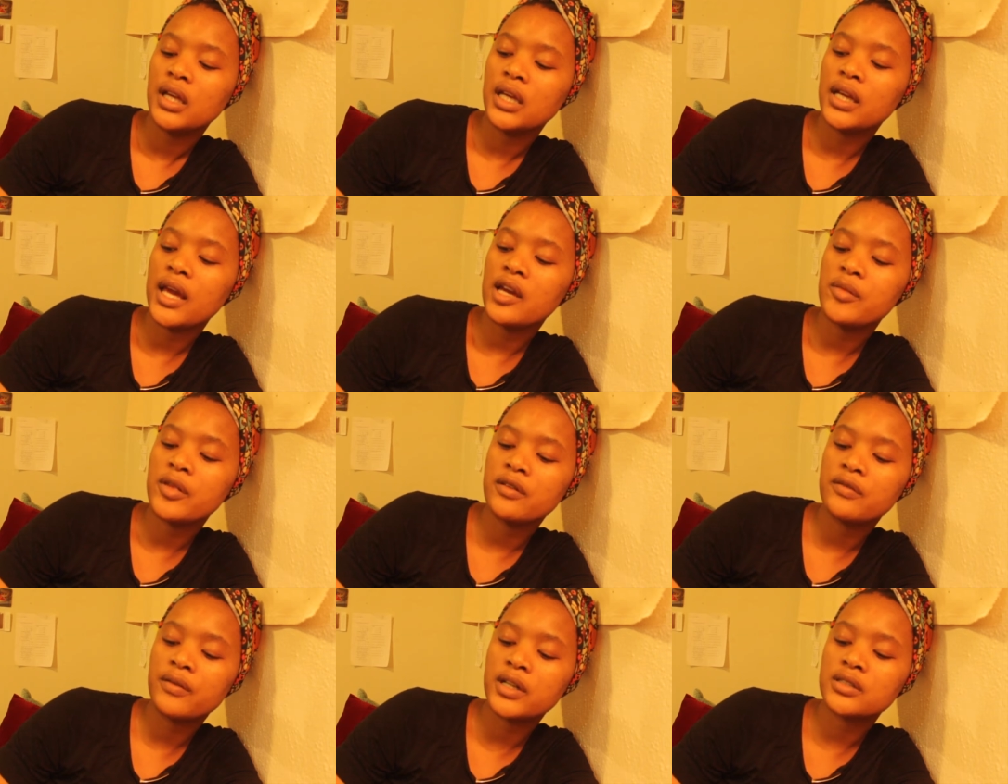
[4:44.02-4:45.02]
He came in
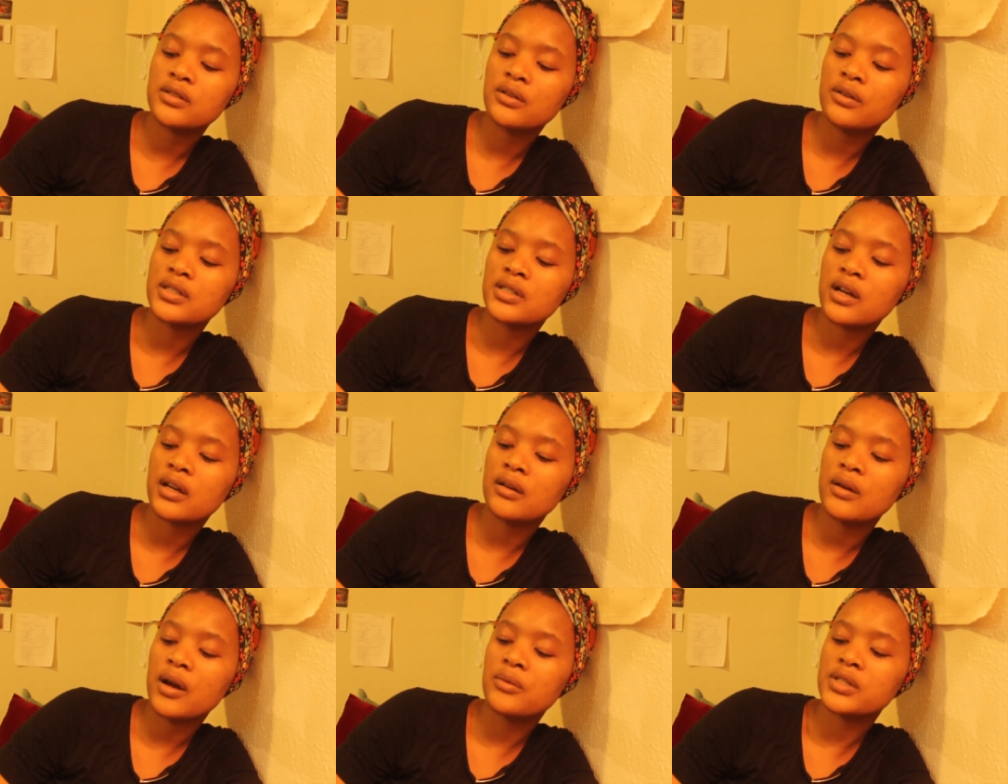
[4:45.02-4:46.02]
the front door as I,
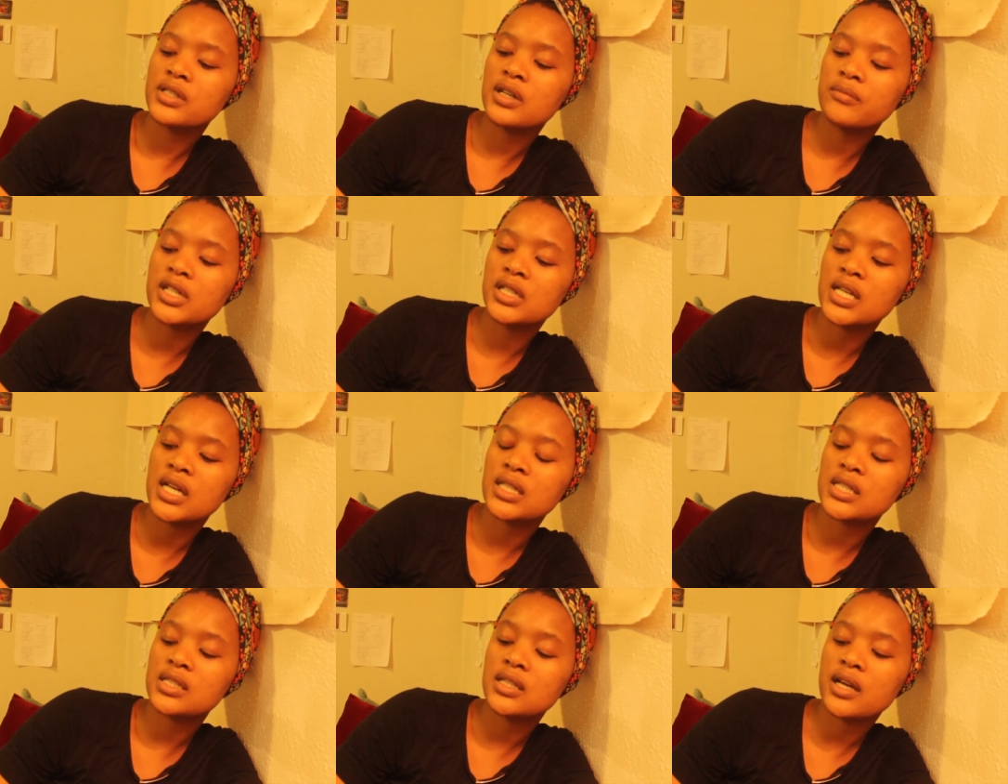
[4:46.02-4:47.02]
I was coming
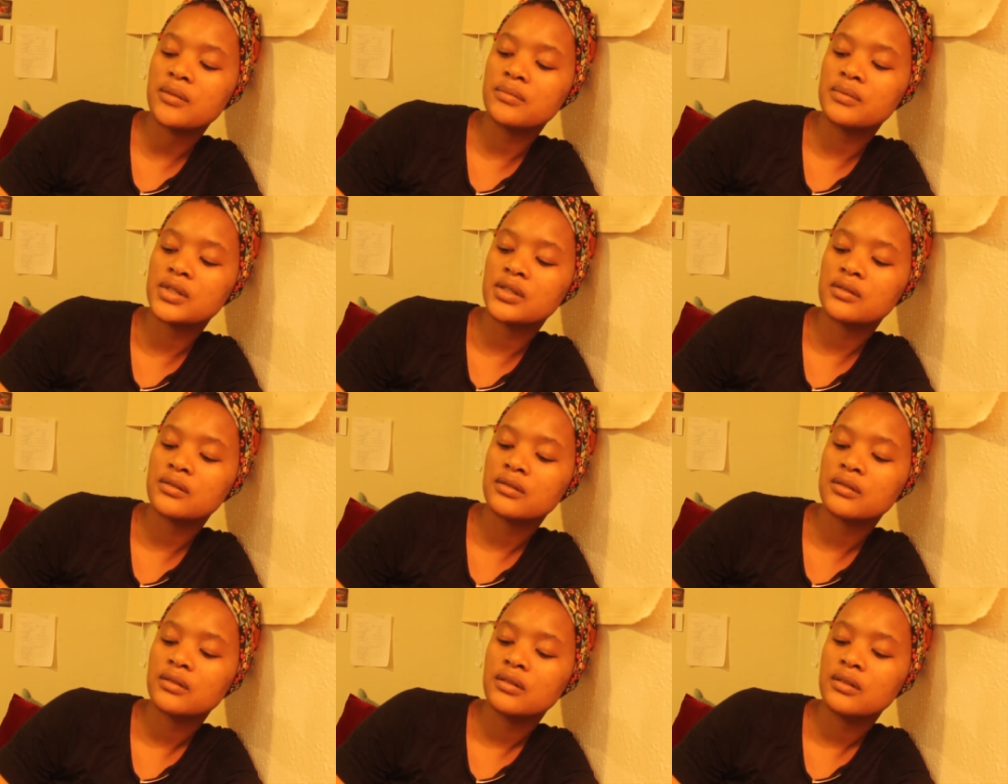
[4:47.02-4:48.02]
down the steps.
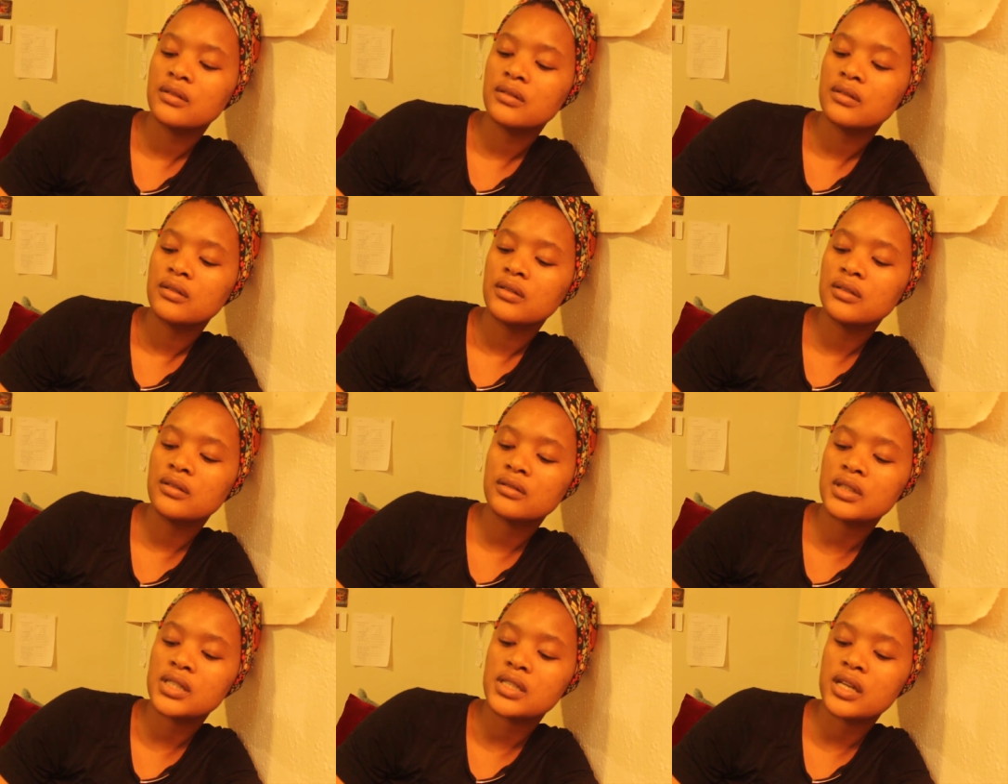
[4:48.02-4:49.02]
He
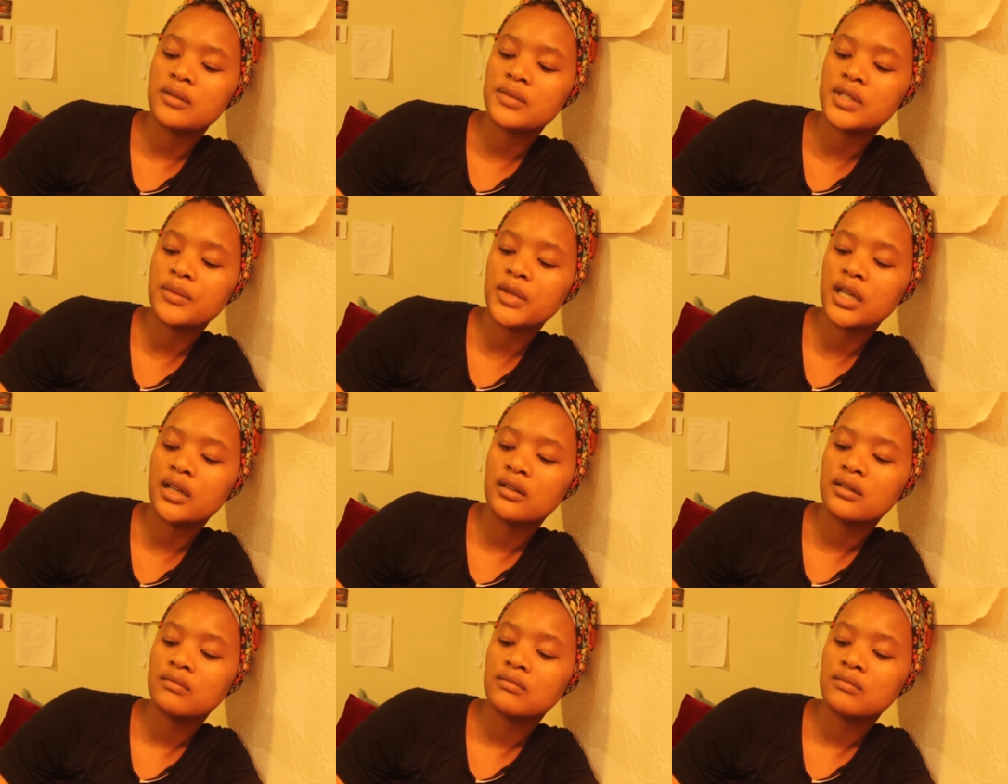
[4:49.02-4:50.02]
looked the same to me,
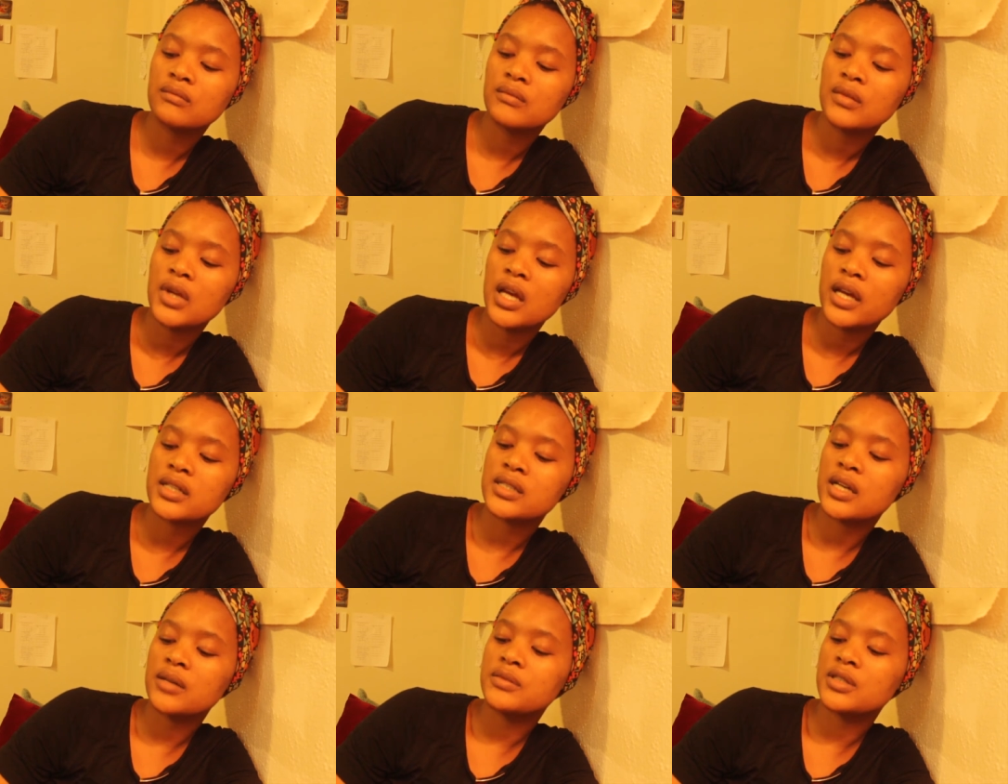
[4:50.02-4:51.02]

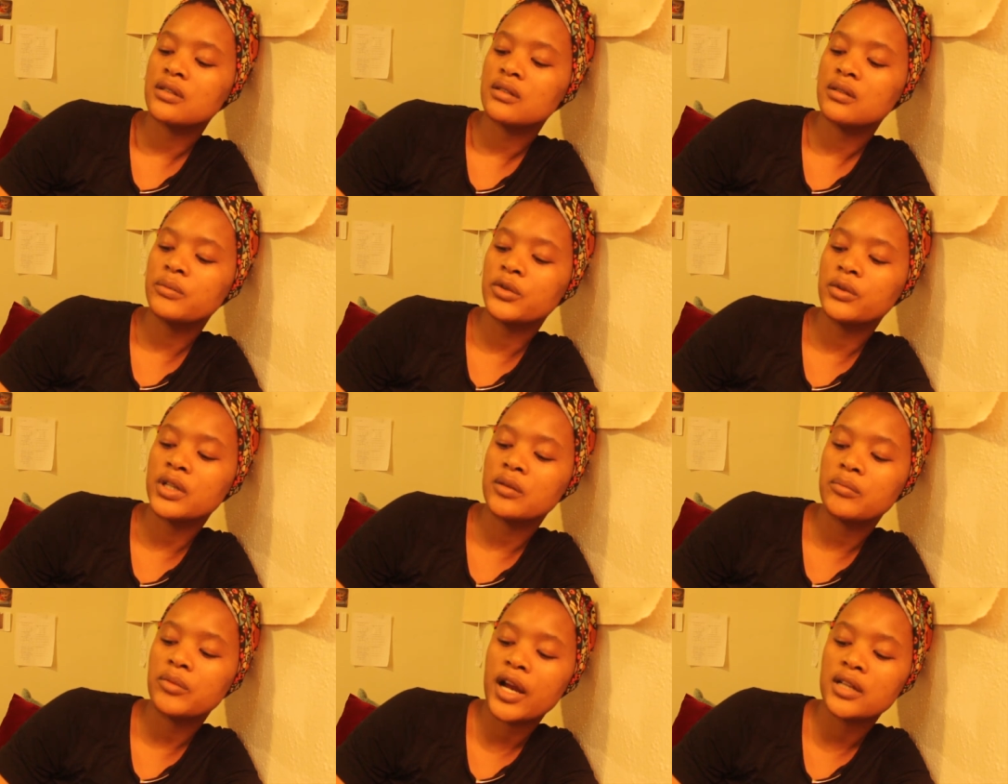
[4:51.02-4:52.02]
except the
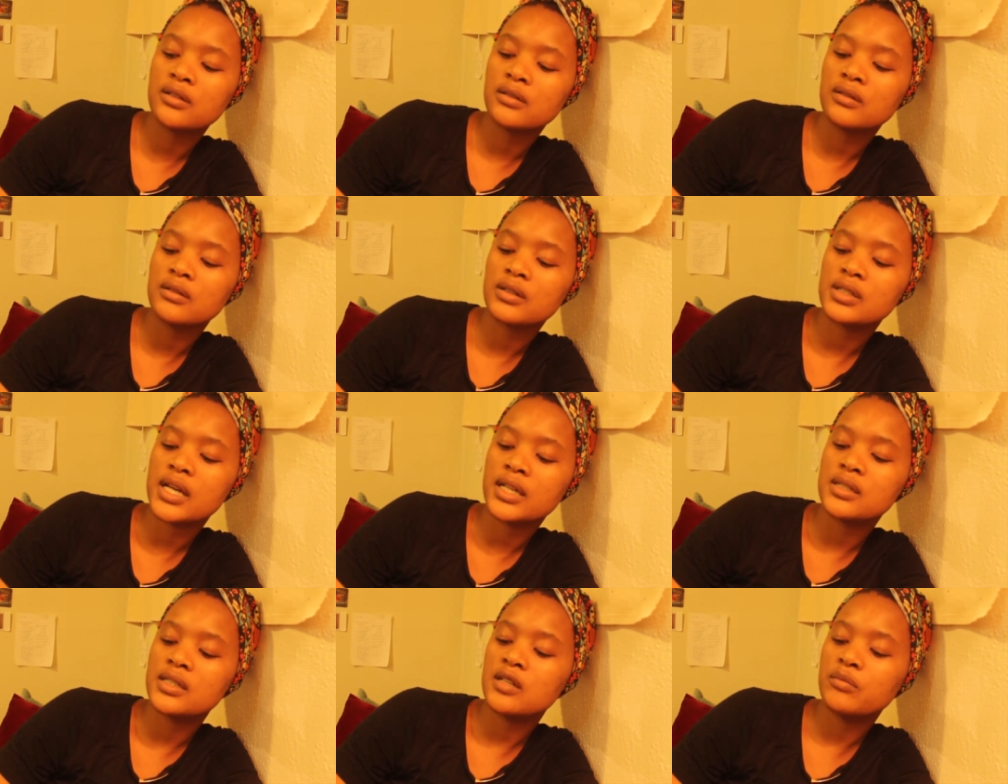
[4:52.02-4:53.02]
brooding Brando looks
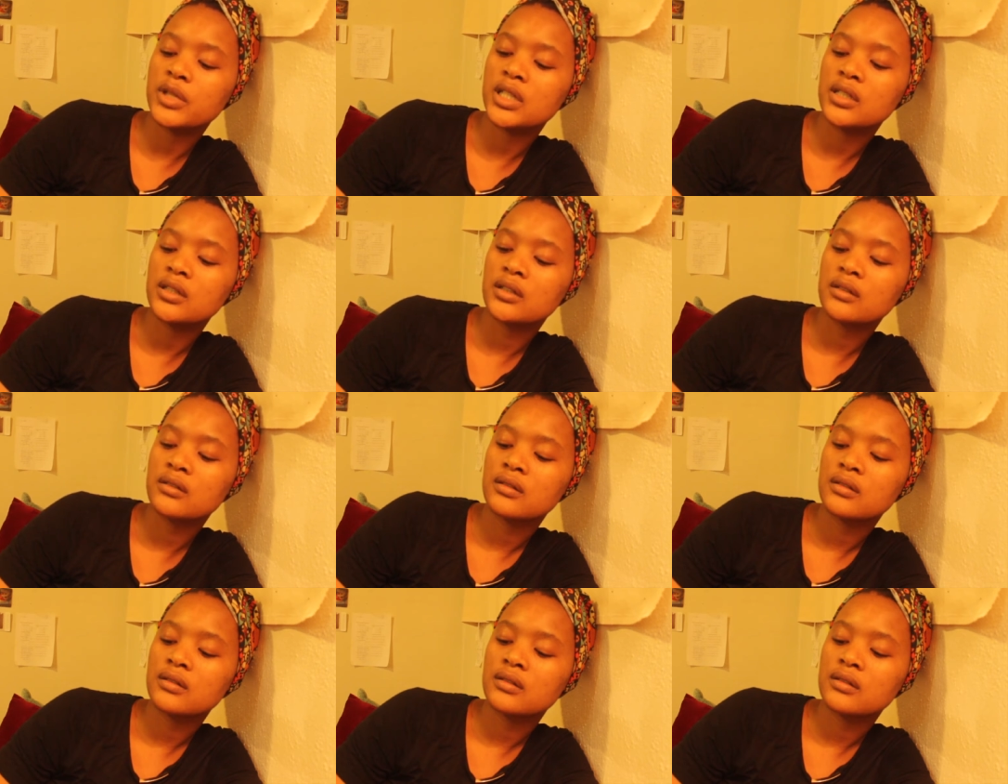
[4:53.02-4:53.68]
had deepened.